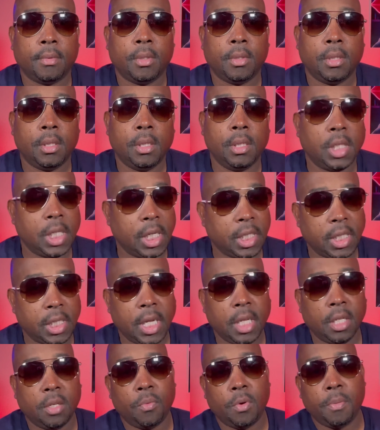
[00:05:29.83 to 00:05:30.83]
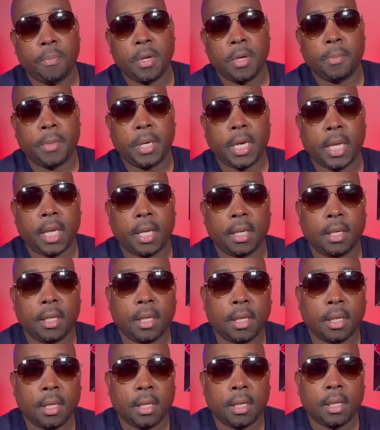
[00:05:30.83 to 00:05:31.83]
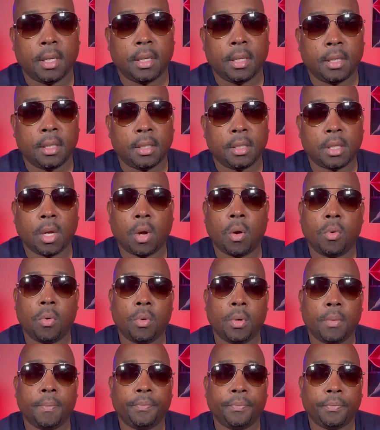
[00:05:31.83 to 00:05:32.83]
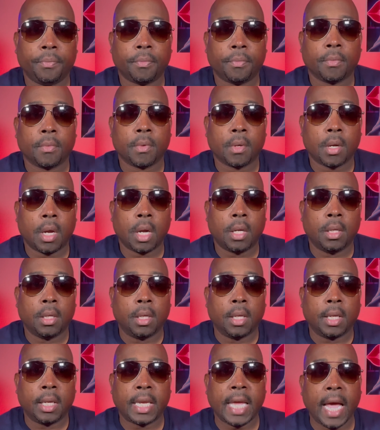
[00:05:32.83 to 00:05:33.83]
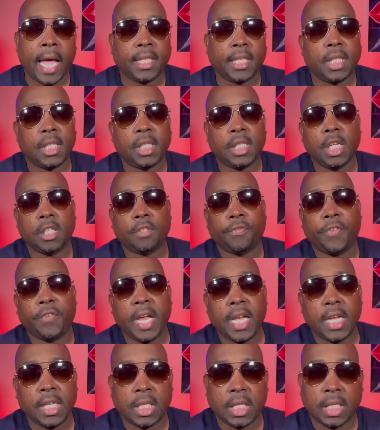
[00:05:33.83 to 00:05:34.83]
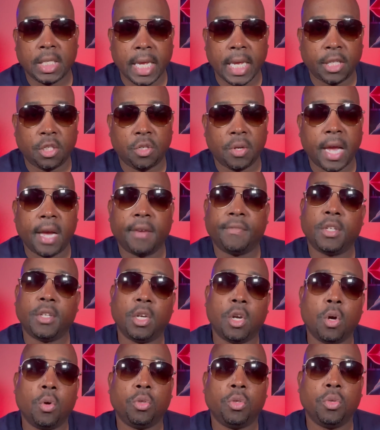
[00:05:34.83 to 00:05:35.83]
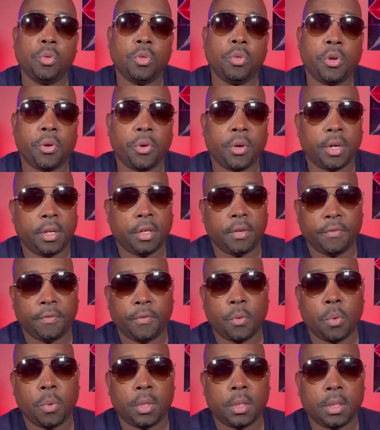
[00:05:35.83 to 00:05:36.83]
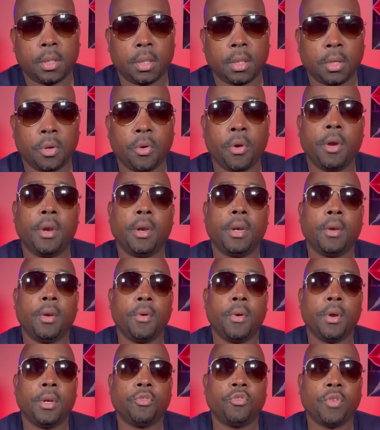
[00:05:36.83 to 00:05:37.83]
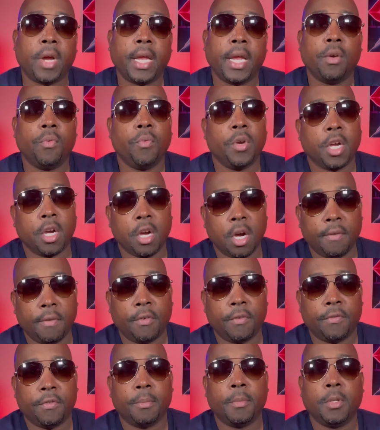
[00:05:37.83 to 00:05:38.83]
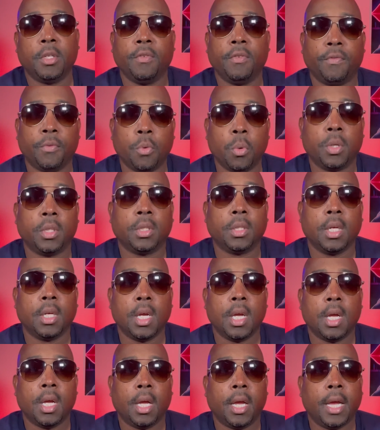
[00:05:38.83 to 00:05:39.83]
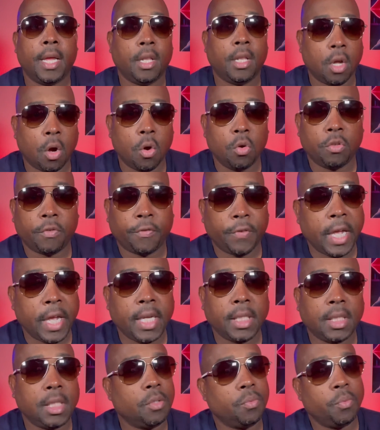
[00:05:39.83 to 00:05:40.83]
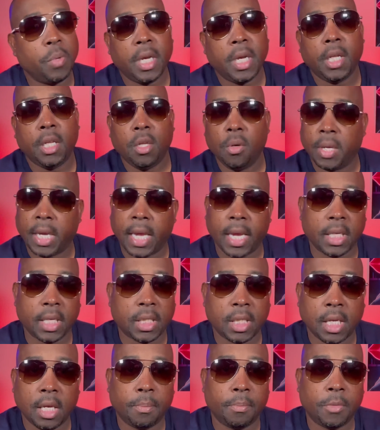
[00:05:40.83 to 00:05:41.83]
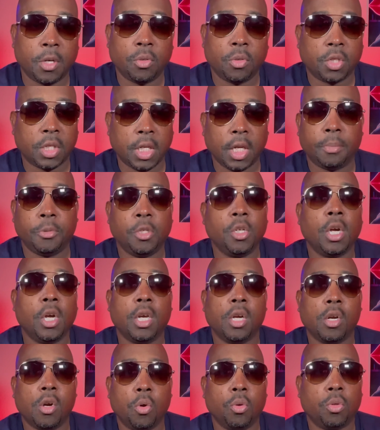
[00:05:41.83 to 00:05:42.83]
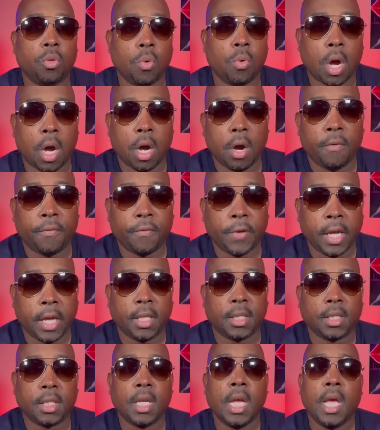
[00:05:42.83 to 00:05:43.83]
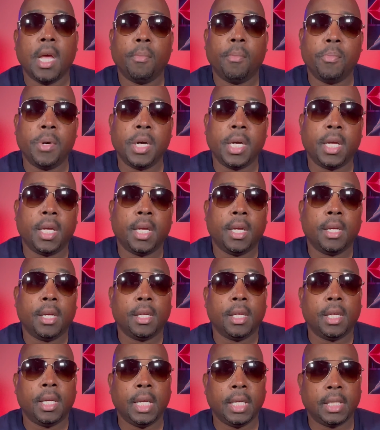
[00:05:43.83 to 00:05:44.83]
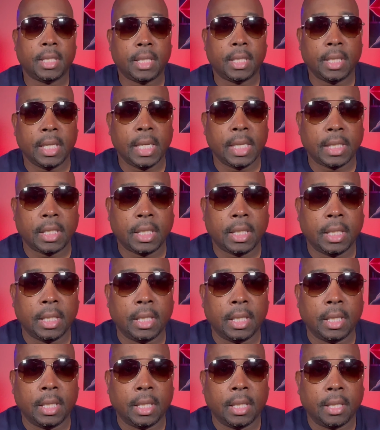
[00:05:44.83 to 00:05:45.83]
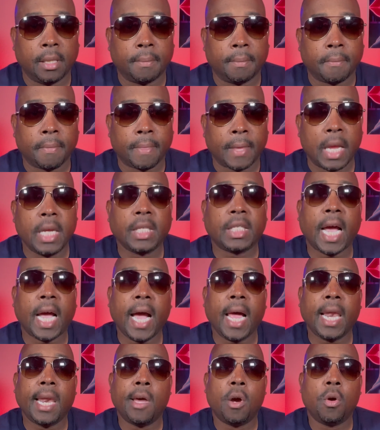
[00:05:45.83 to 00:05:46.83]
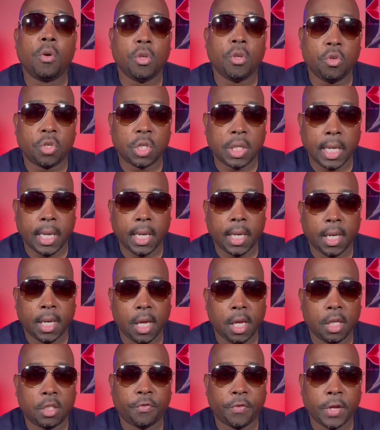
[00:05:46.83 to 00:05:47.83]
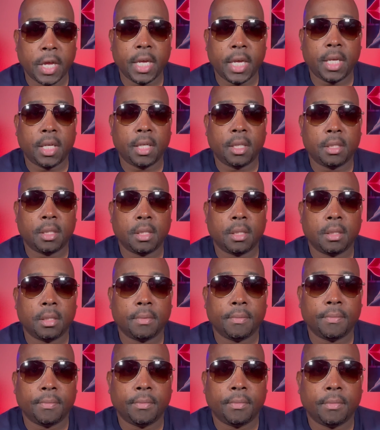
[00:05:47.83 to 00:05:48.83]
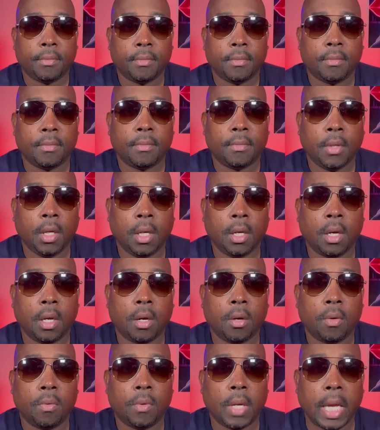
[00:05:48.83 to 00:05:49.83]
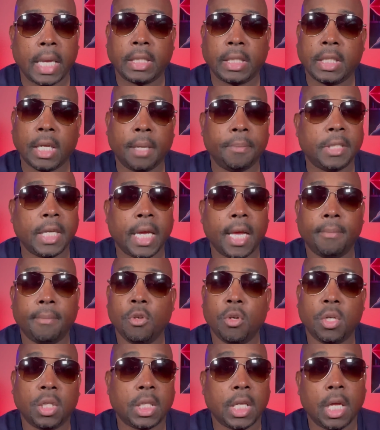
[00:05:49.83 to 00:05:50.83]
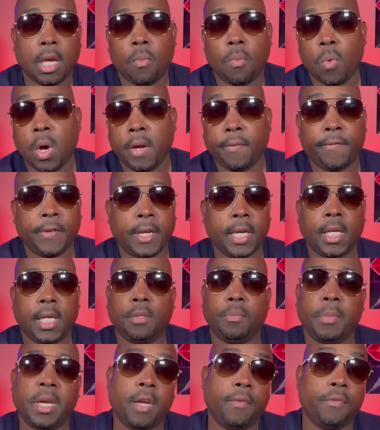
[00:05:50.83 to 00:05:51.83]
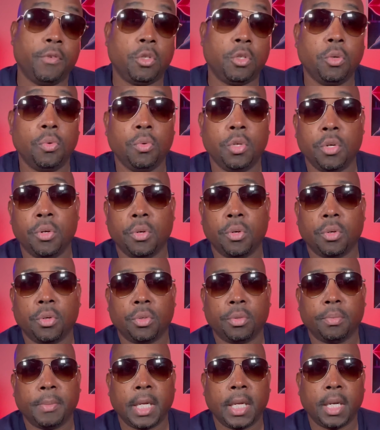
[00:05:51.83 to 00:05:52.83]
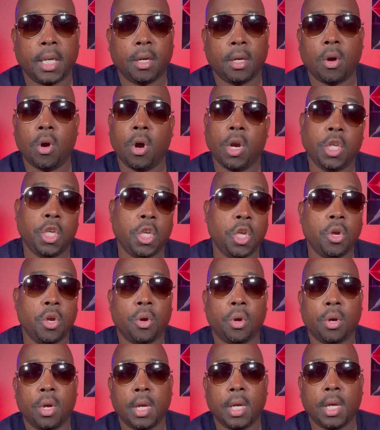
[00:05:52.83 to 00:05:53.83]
You just need to remember that. So, guys, it's just phases that you have to go through during a divorce, during trying to recover from a divorce. And those phases, really, you can't skip no steps. You're going to go through all phases. But it's how long you stay in each phase, And sometimes you can stay in one phase, man, for 2 years, man, or a year.